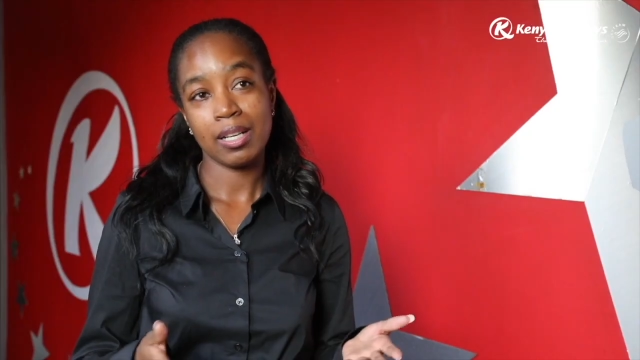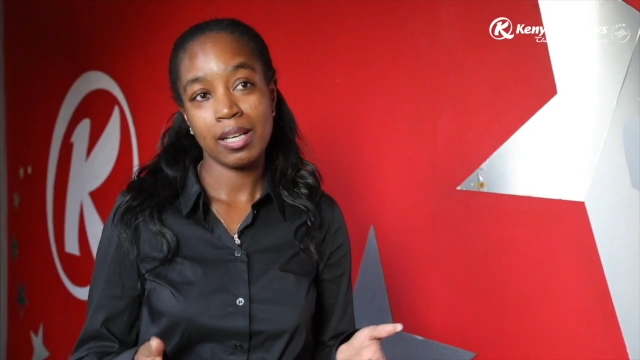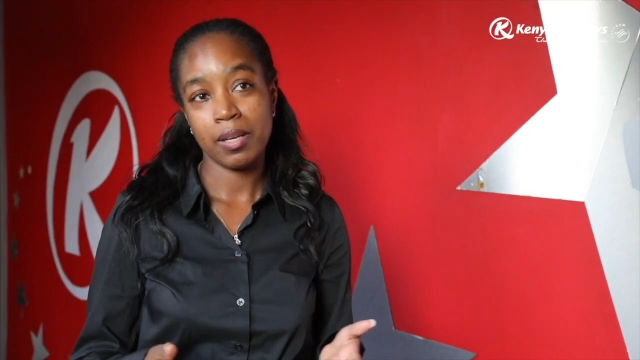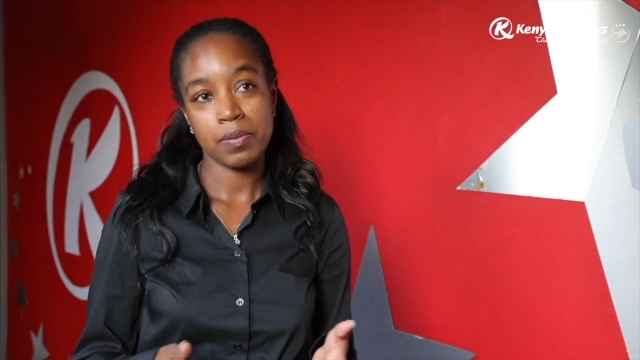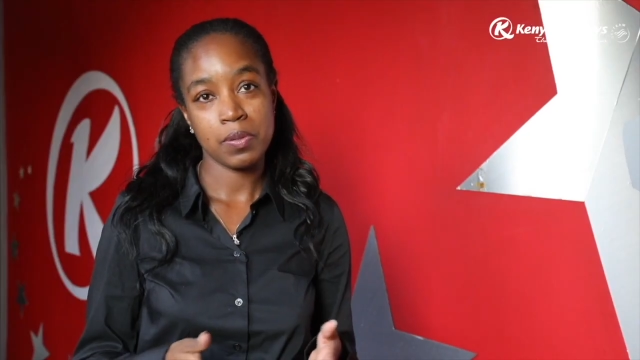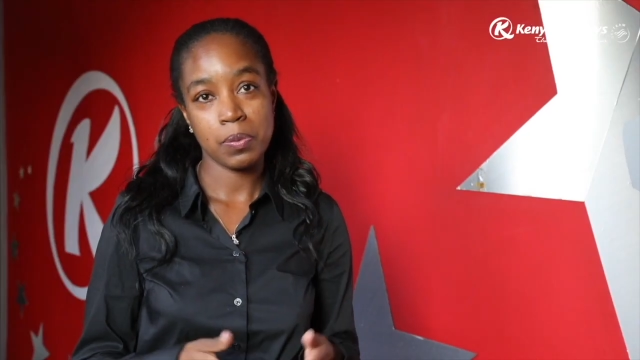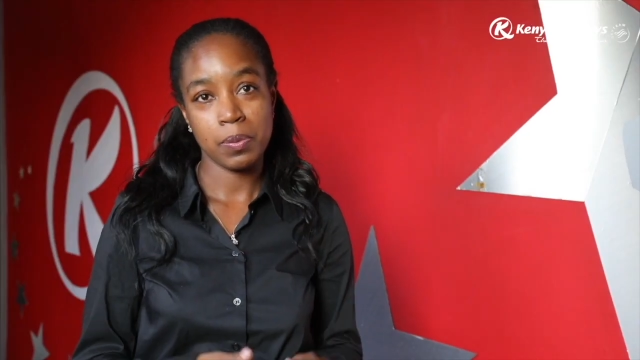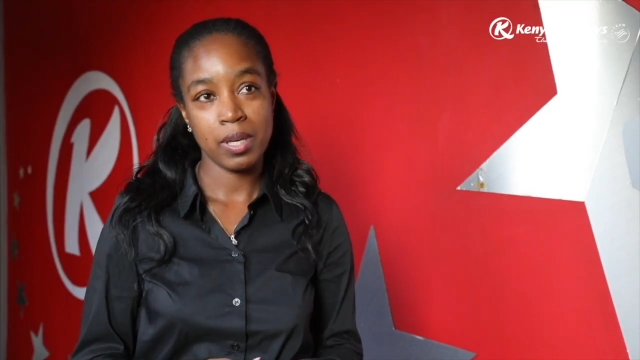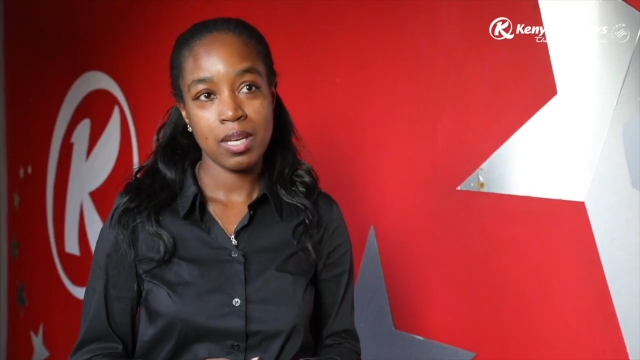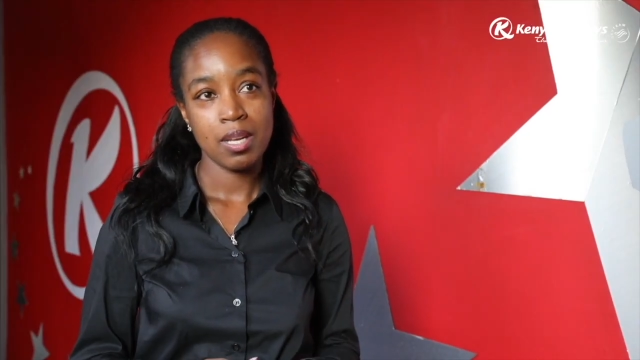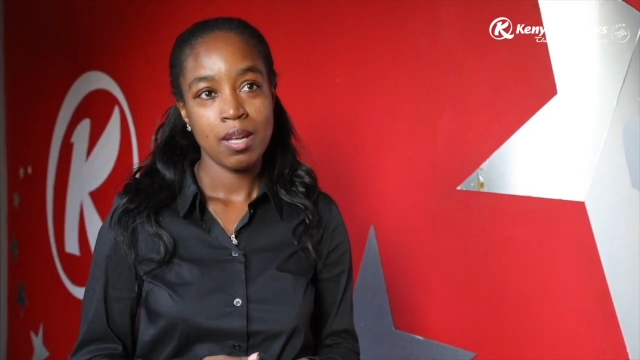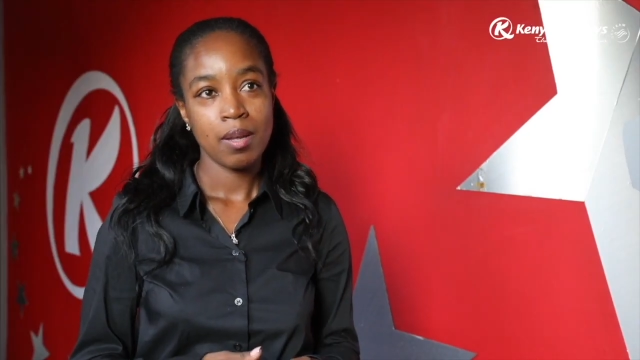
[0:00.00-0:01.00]
lives
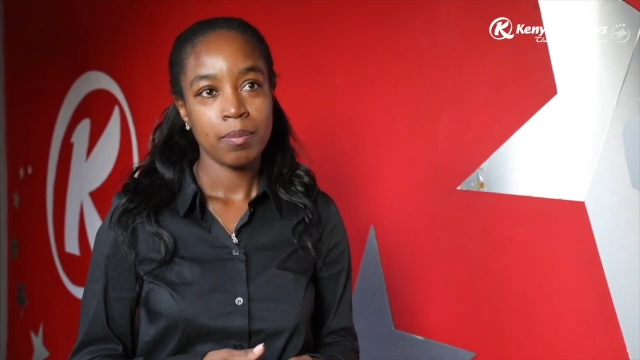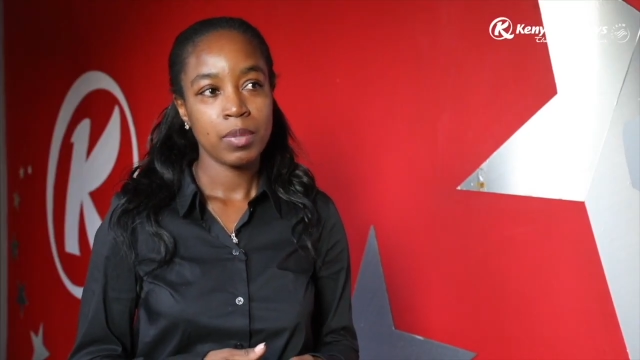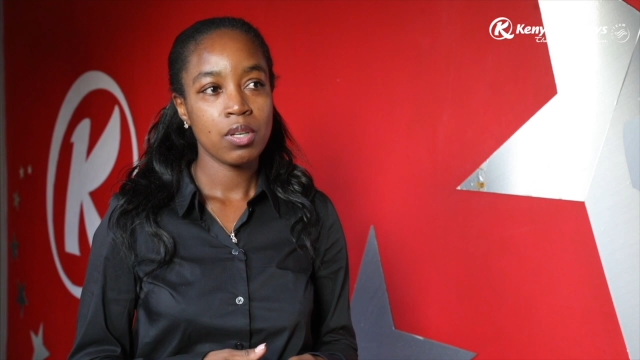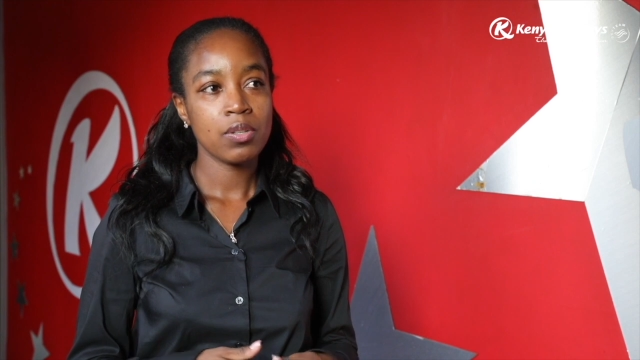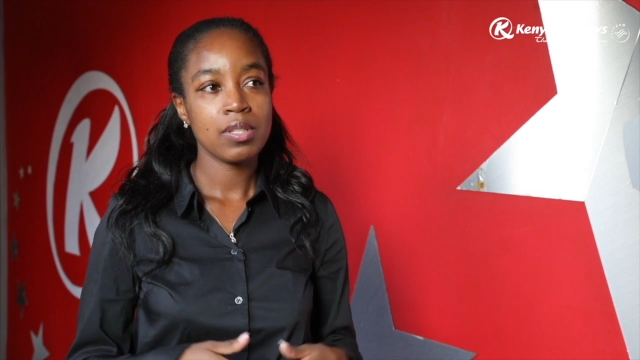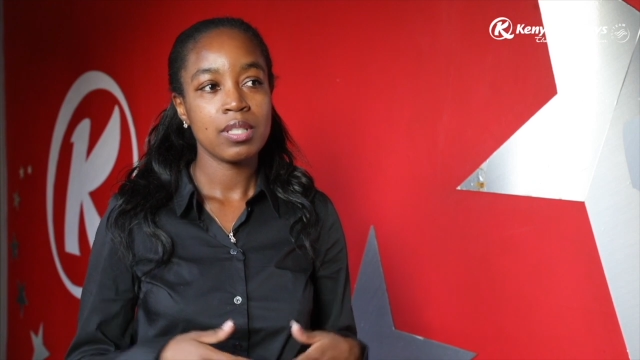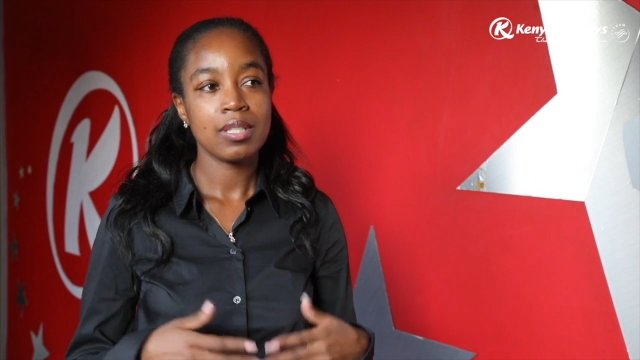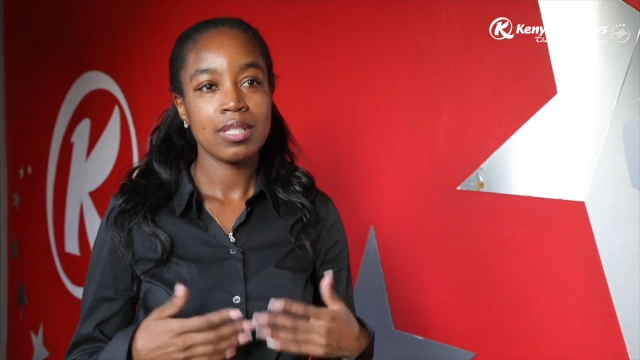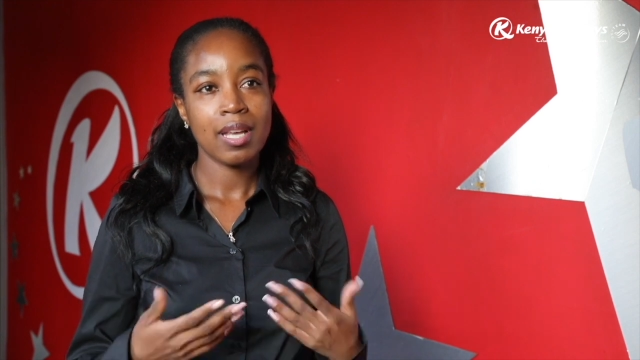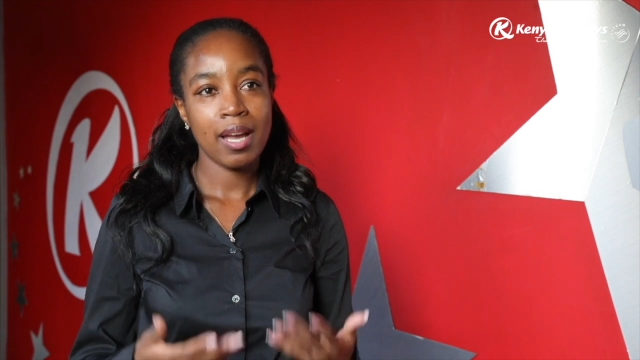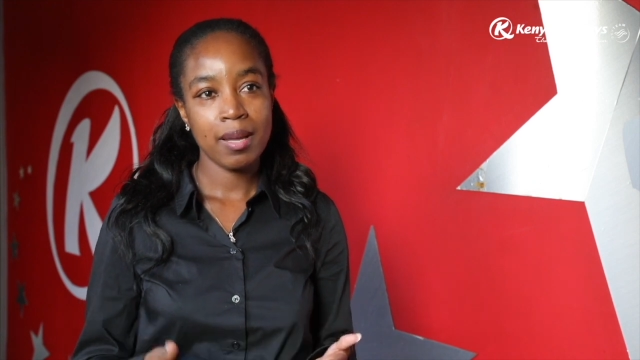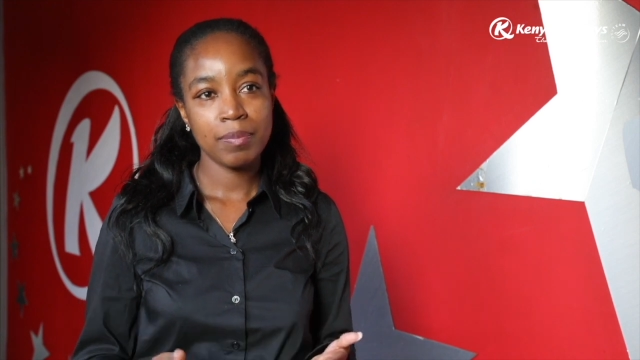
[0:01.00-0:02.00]
away, because the
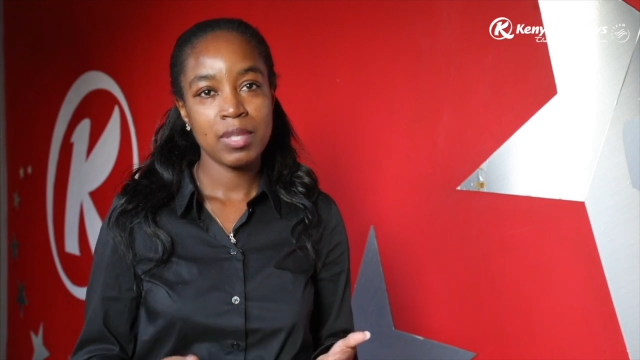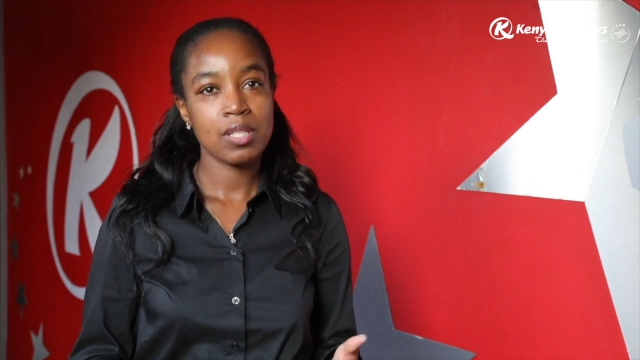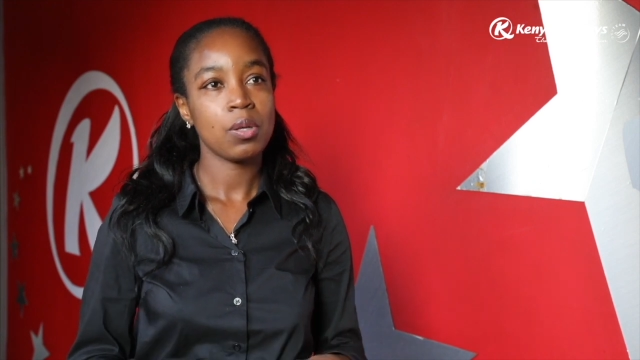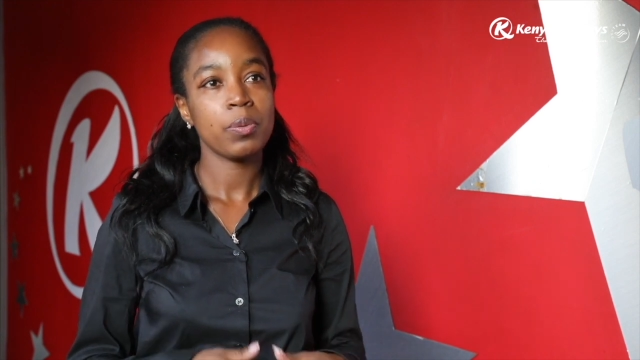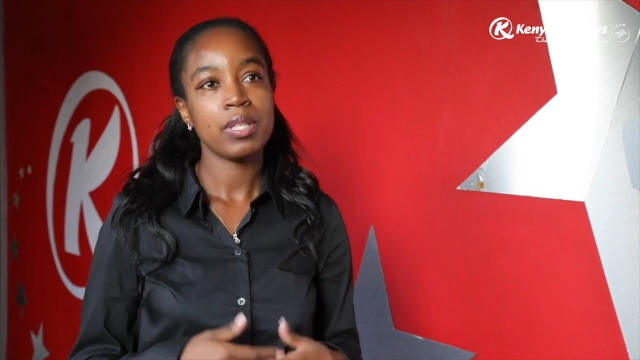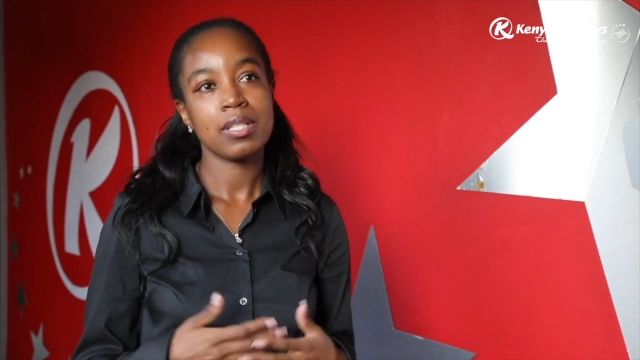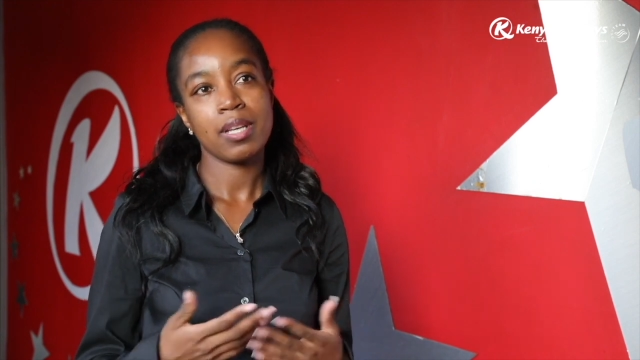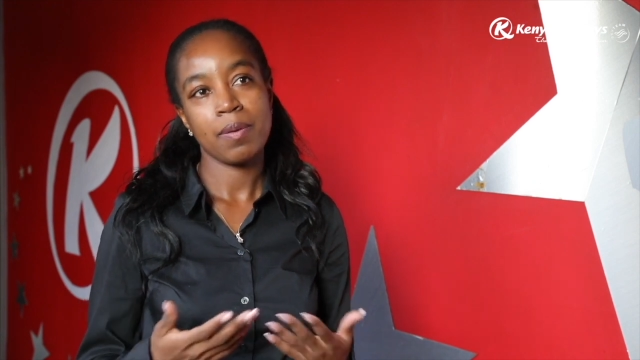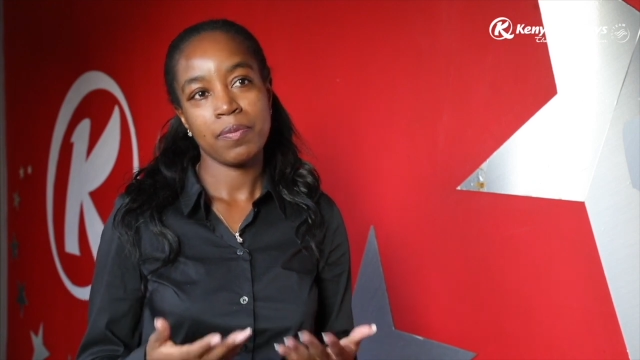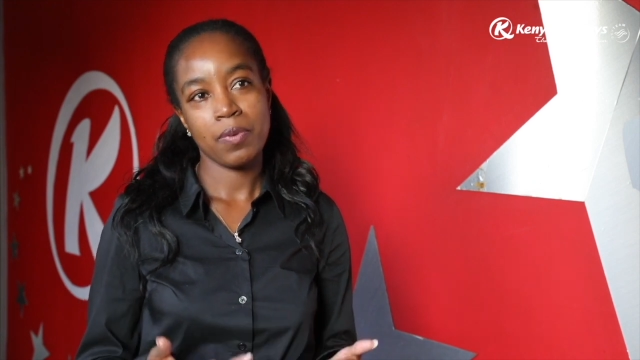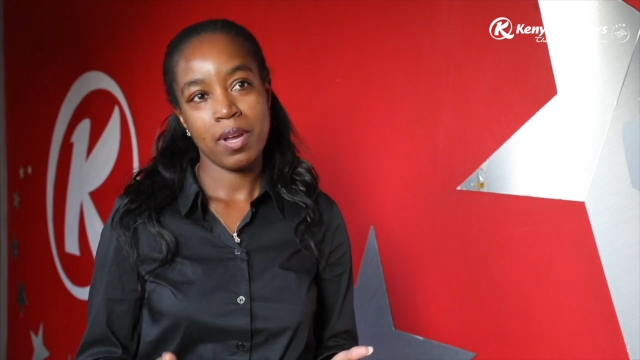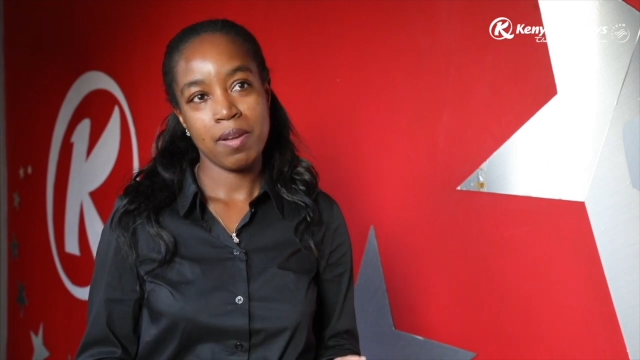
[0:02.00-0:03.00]
time, there's always
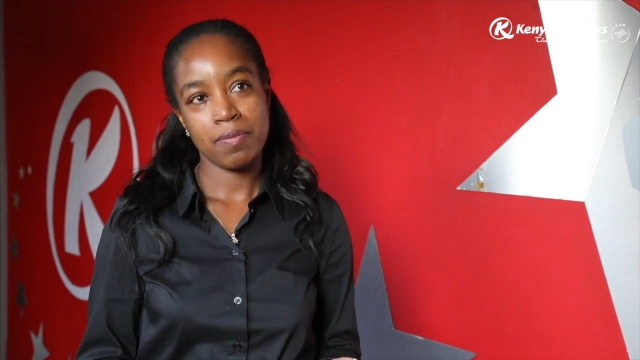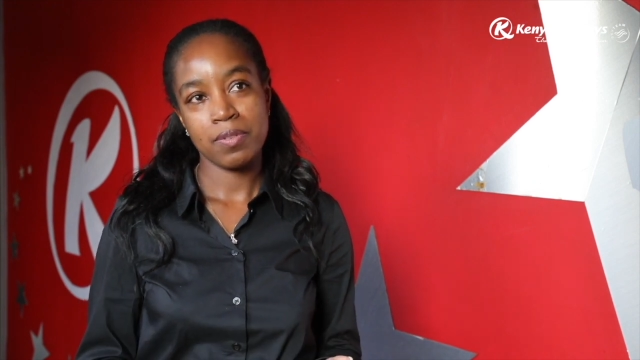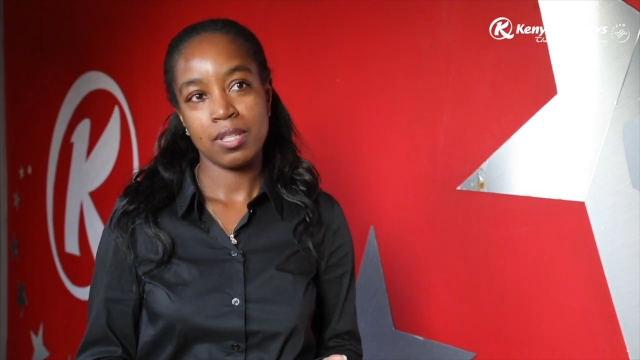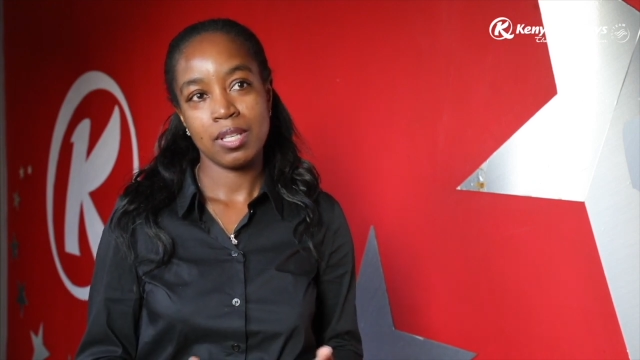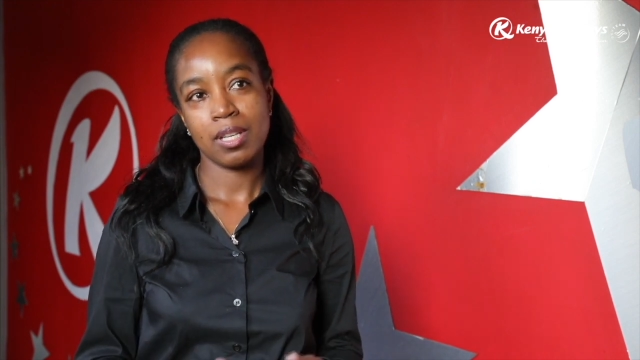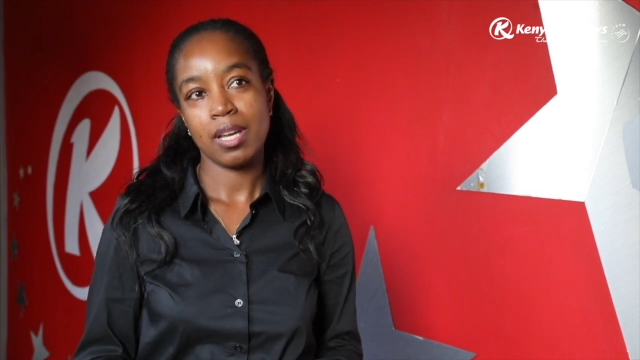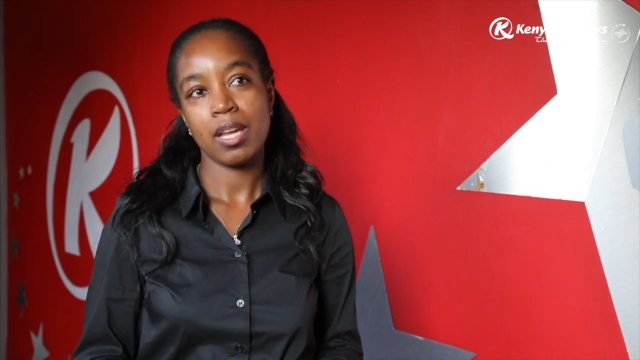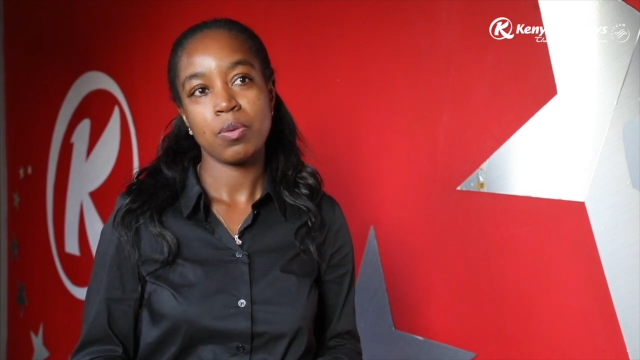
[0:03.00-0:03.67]
time for everything.